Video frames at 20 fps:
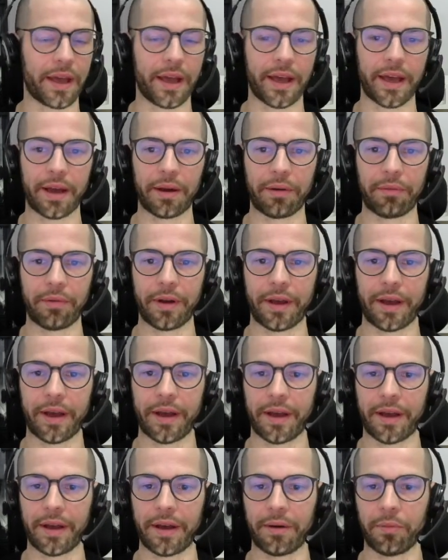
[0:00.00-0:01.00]

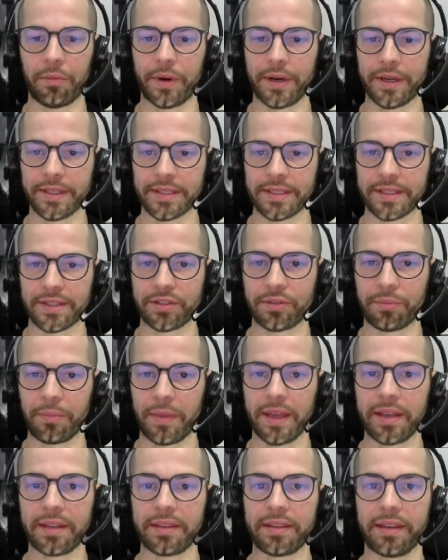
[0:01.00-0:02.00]
was to
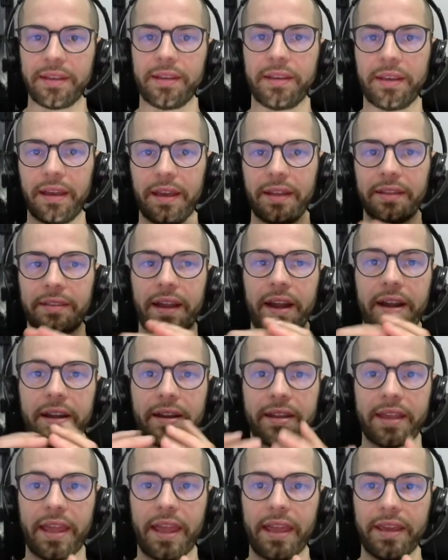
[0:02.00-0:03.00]
make the
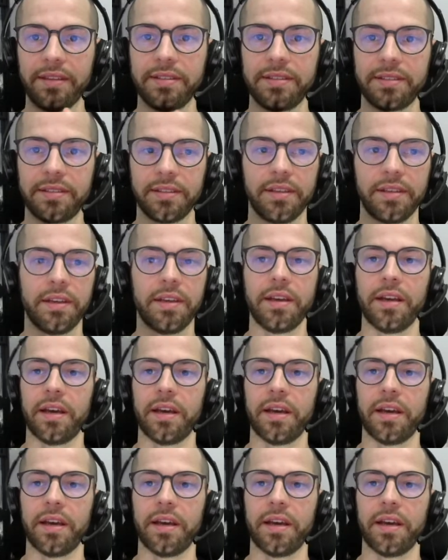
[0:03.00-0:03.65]
entire case.